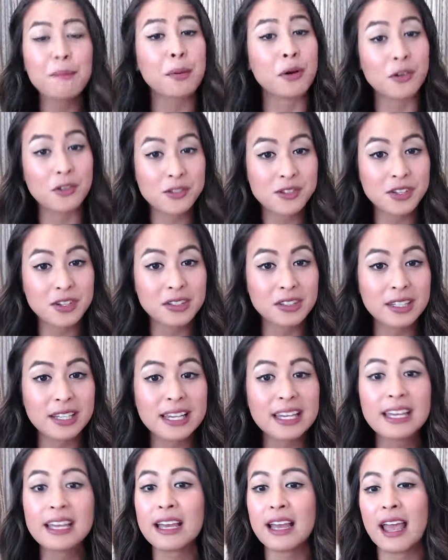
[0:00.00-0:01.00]

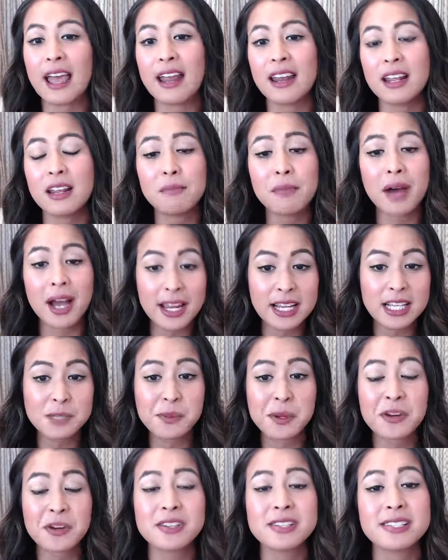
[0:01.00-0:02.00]
personally, and in my
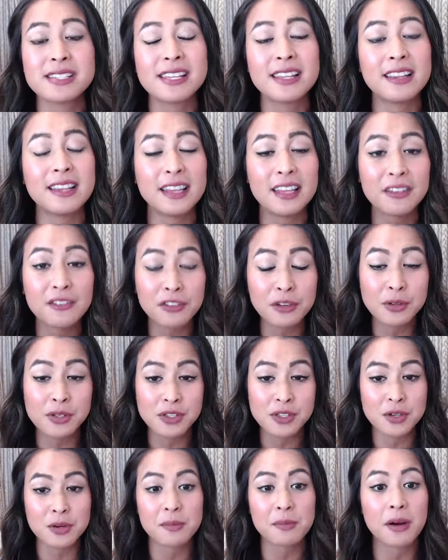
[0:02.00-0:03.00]
experience in the
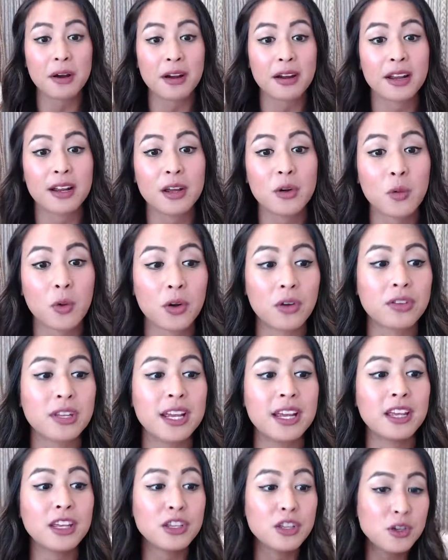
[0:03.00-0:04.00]
influencer marketing world,
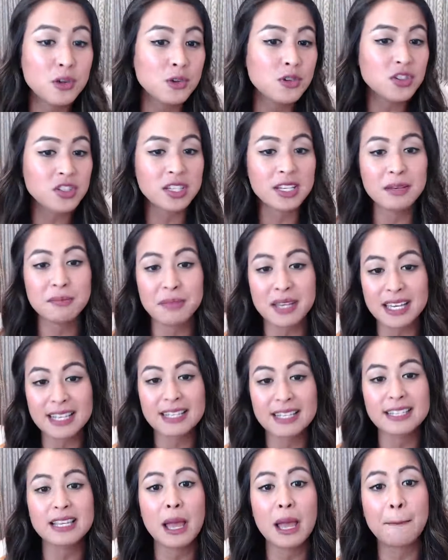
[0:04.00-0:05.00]
it usually
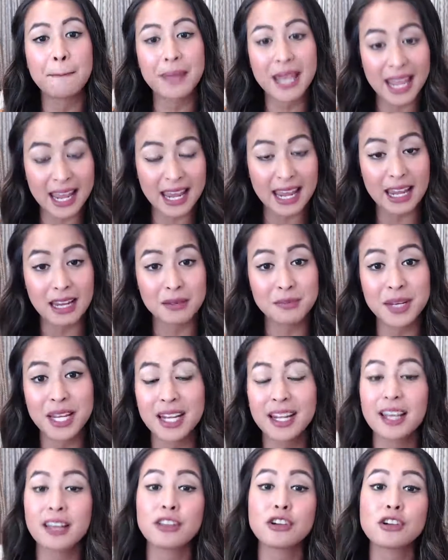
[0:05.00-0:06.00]
means paid,
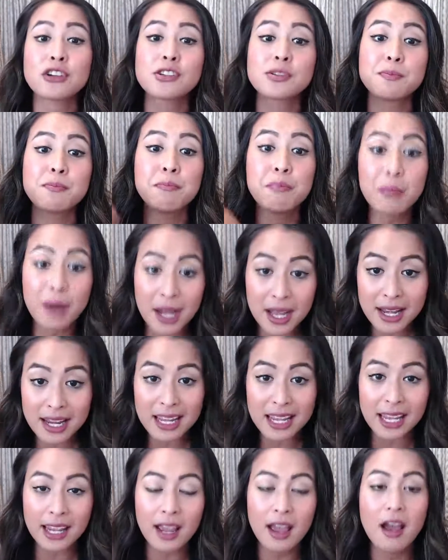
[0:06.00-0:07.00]
meaning there's
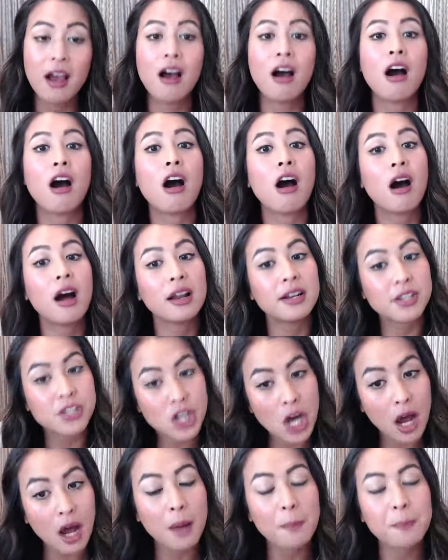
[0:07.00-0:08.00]
money on
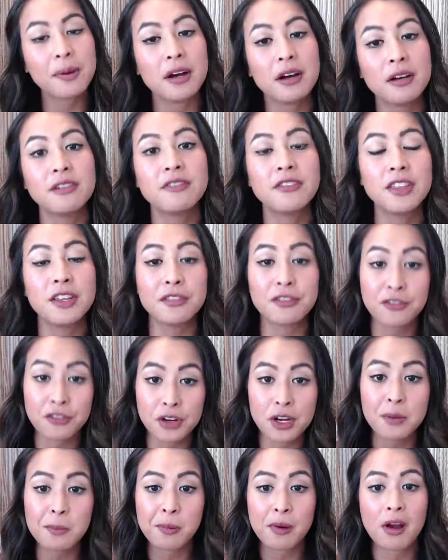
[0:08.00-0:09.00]
top of the
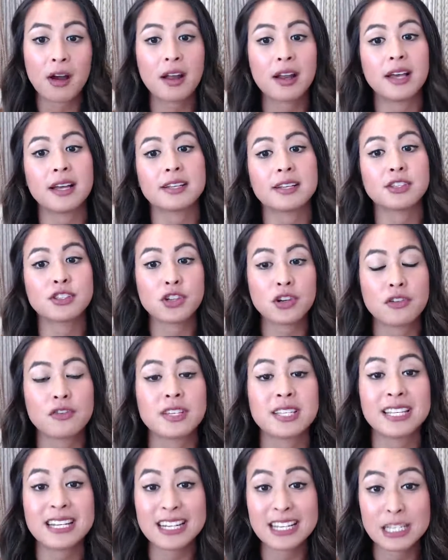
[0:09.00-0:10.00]
free product,
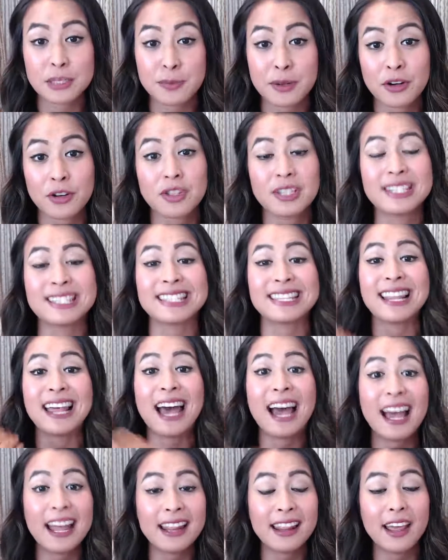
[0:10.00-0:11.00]
service, and experience
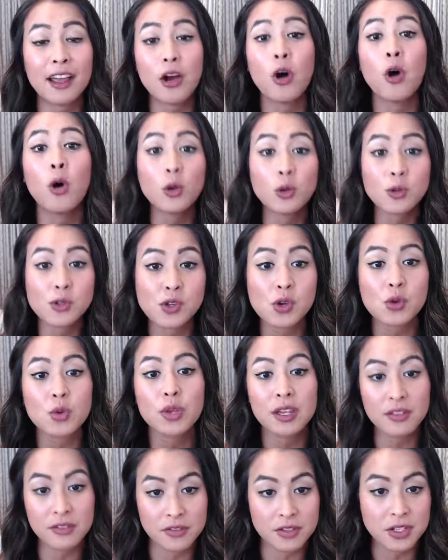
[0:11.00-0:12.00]
that they also
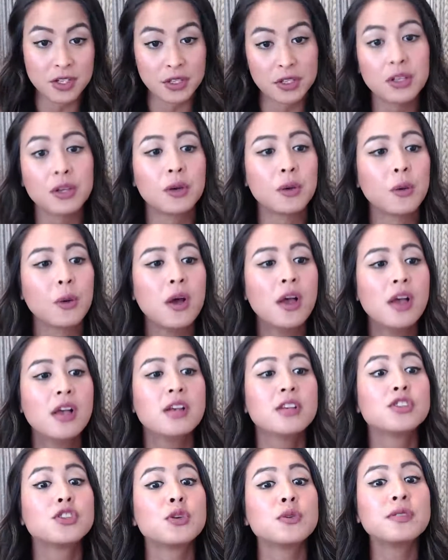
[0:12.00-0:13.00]
give to you.
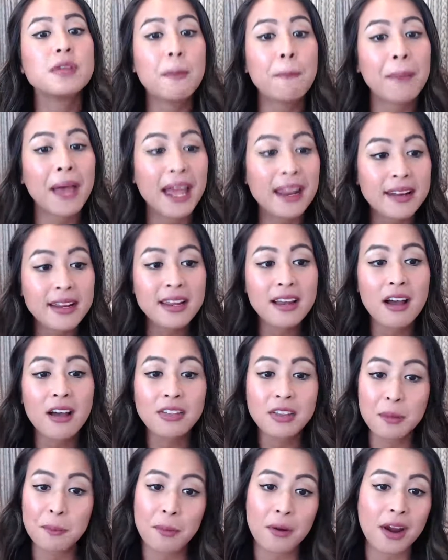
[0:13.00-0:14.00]
So depending on
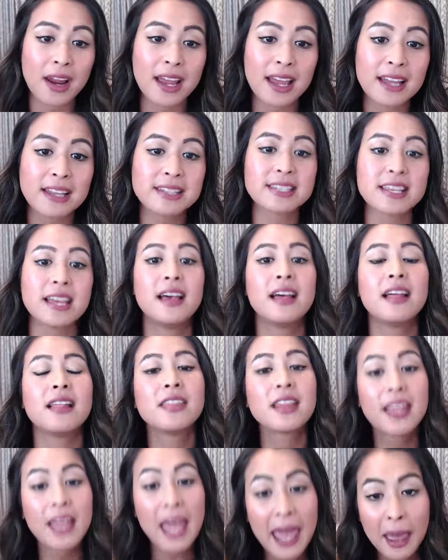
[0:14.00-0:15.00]
the brand,
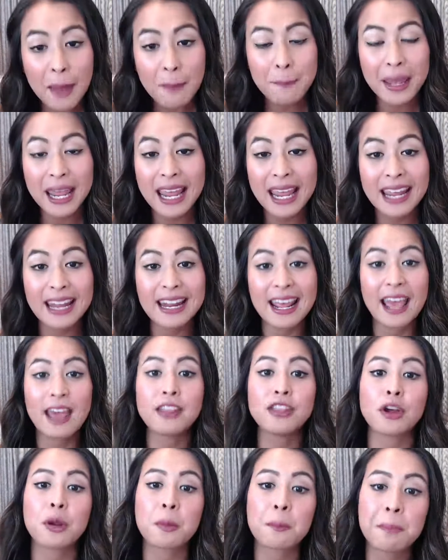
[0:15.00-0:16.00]
the campaign,
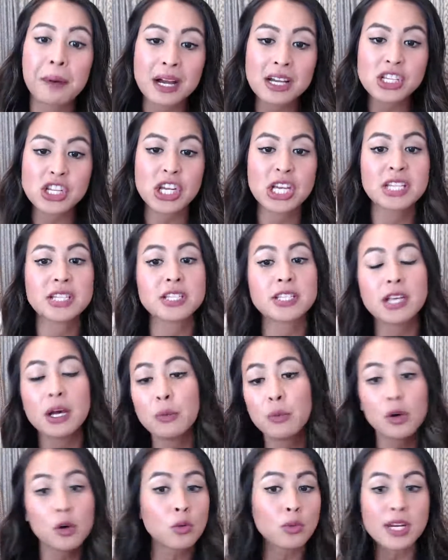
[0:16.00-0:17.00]
and their budget, some
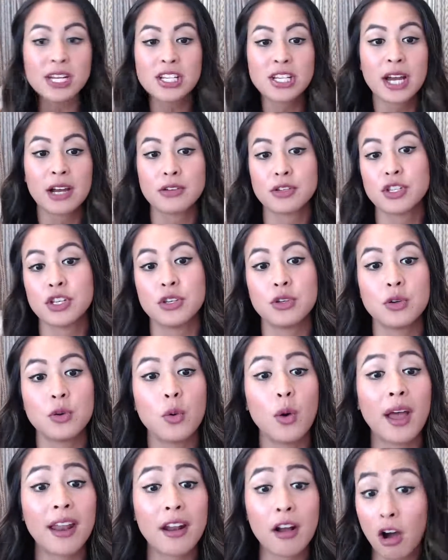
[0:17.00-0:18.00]
will reach out to
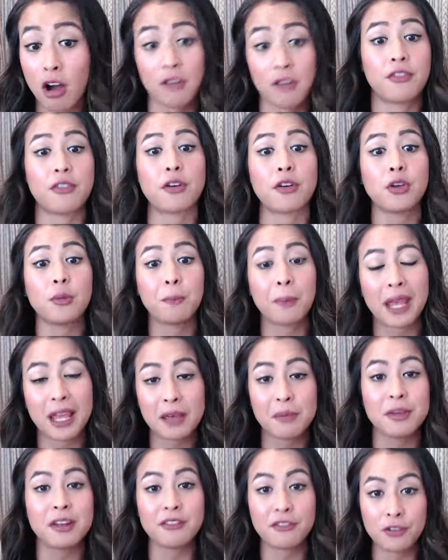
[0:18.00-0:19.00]
you and offer you
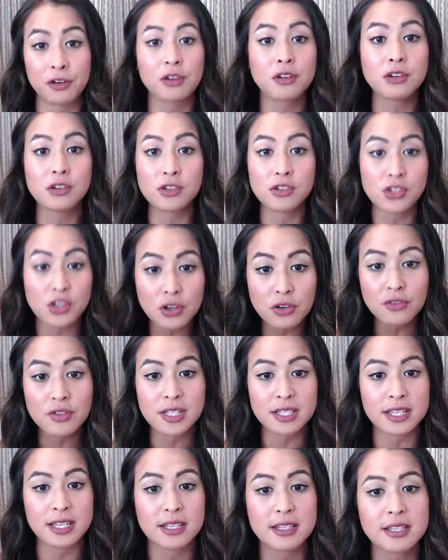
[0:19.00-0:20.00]
payment for your
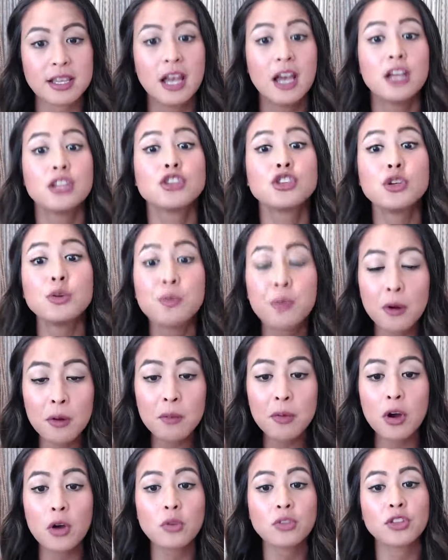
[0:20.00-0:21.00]
services to
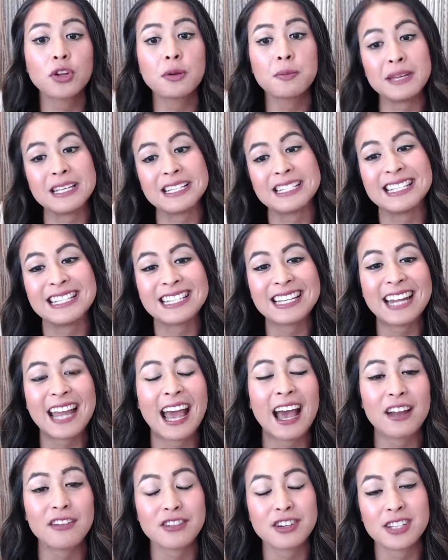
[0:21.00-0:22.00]
promote their business and
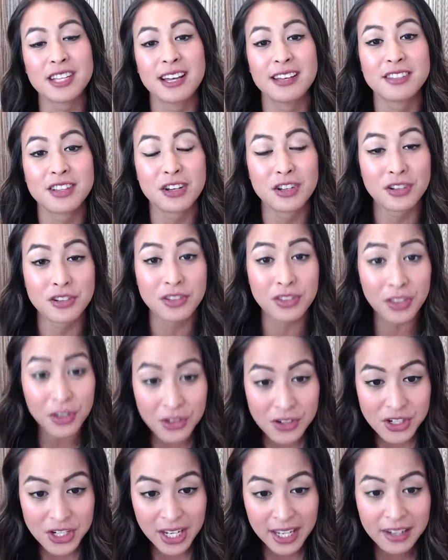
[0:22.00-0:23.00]
advertise on
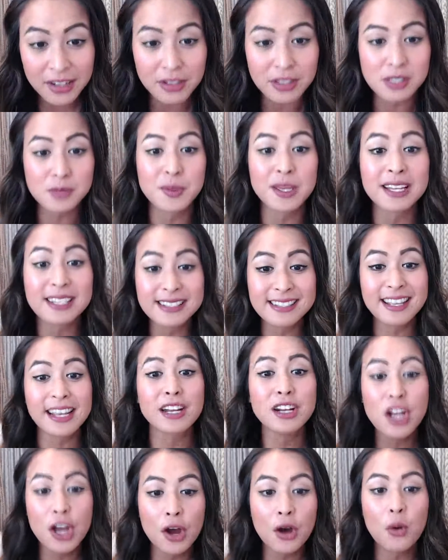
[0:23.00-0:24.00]
their channels because they
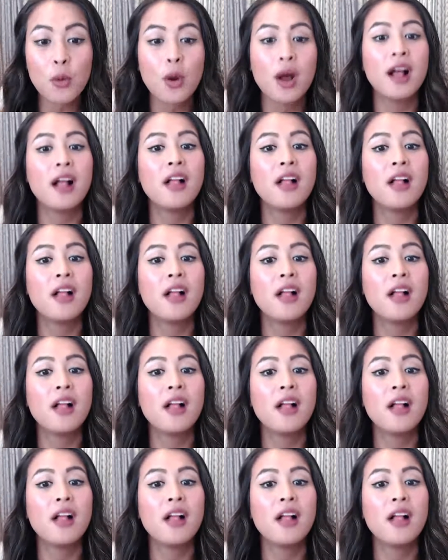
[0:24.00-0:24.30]
know